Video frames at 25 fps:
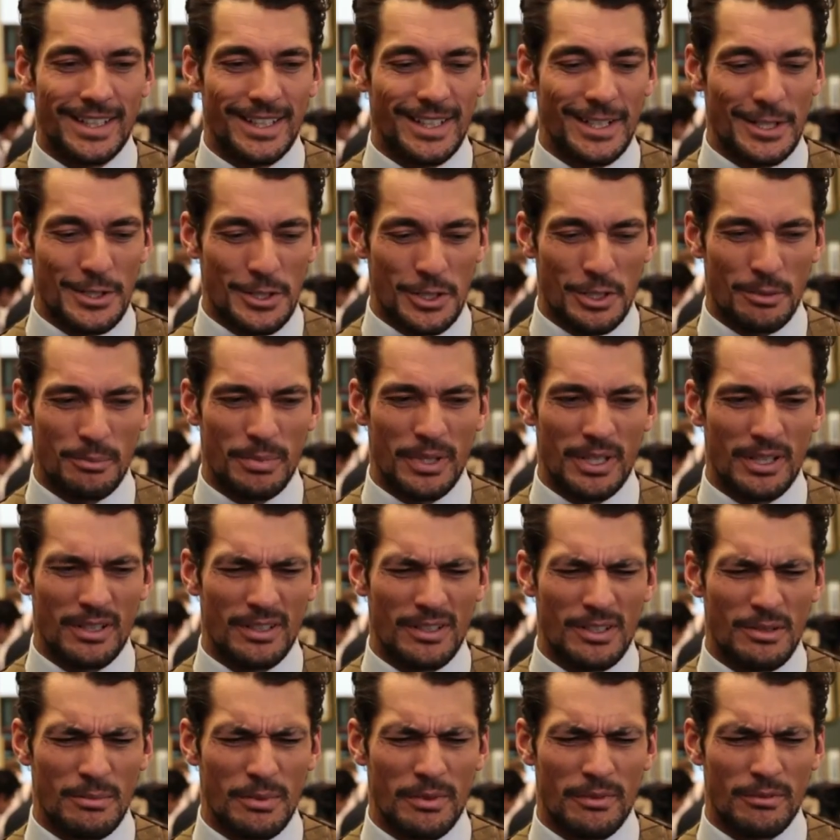it should be
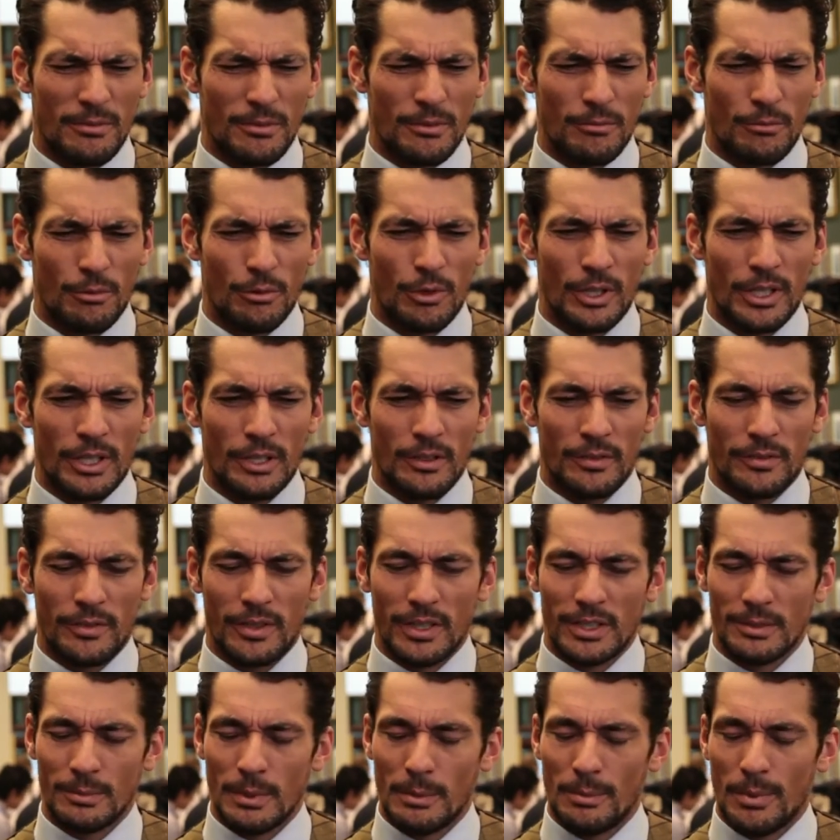really good
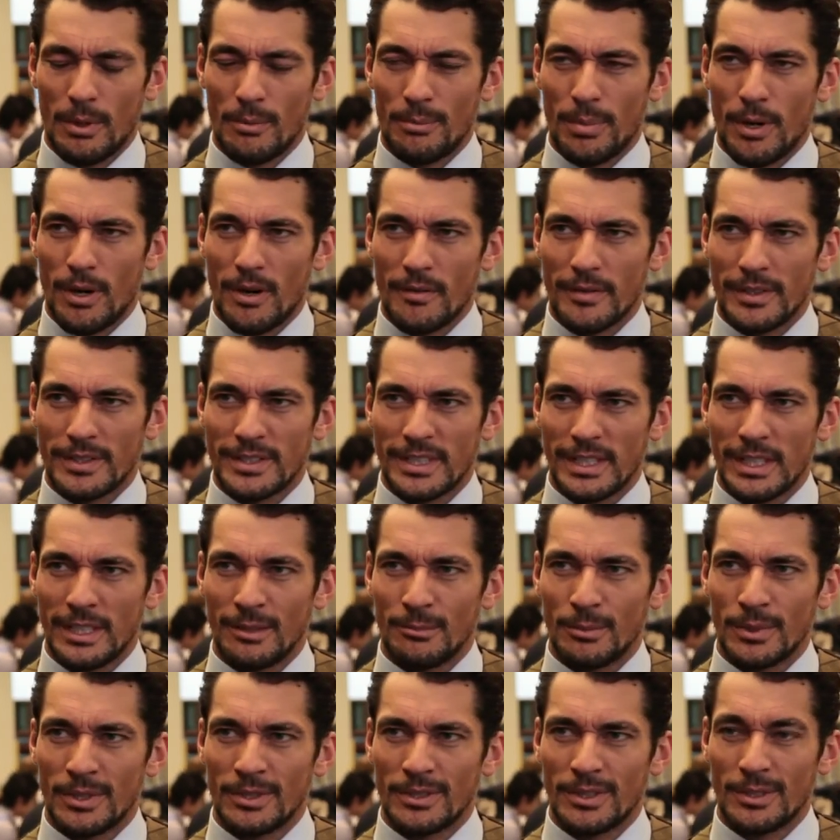fun to be part of the team,
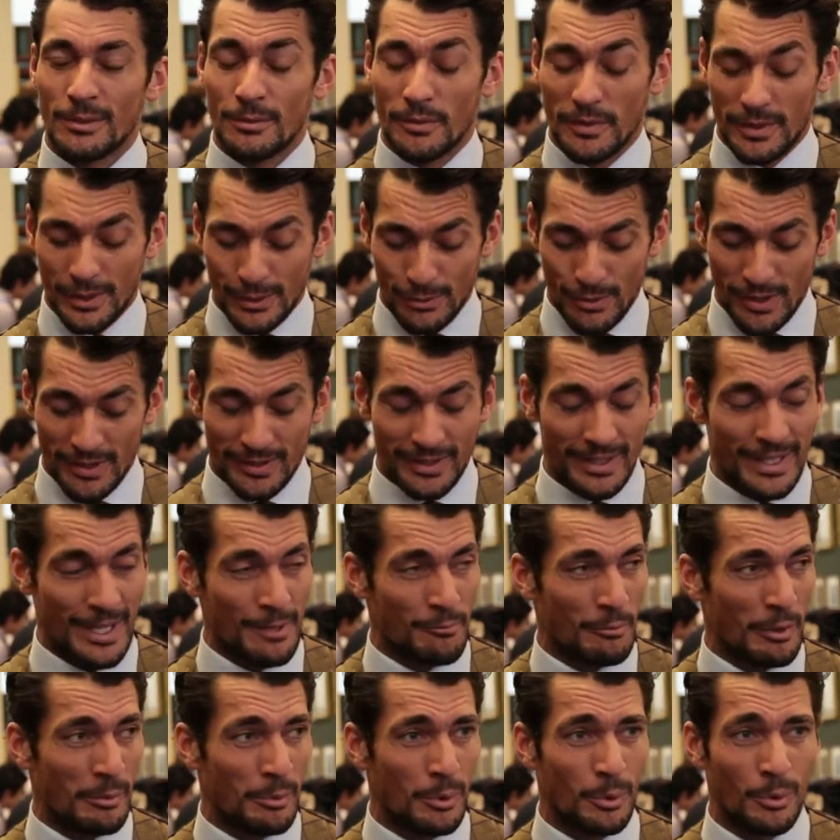and obviously dressed in
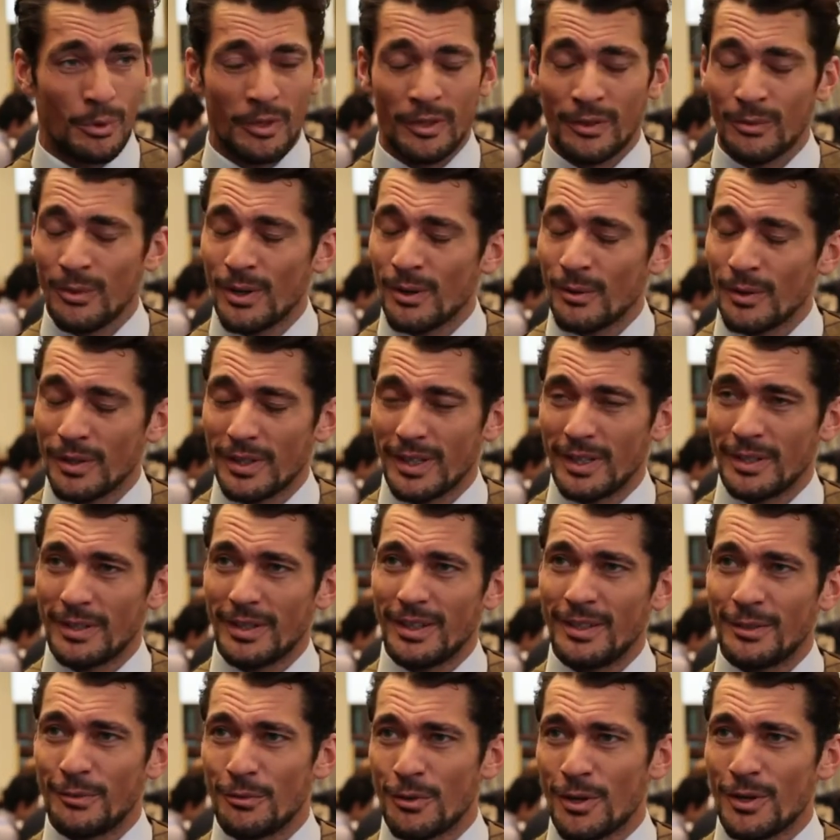Henry Paul as well
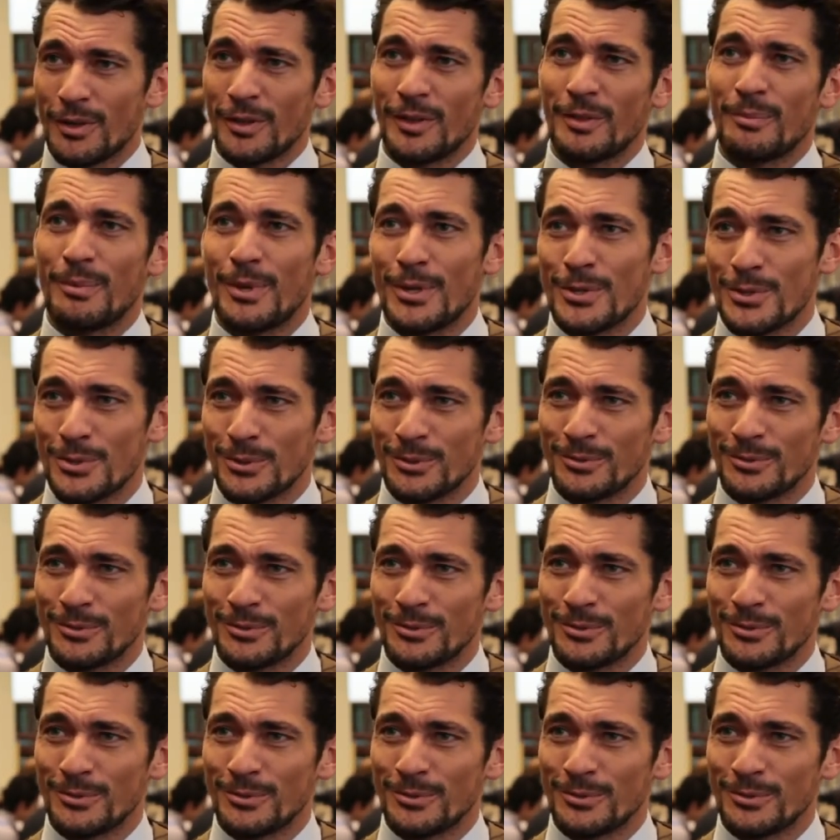is rather special.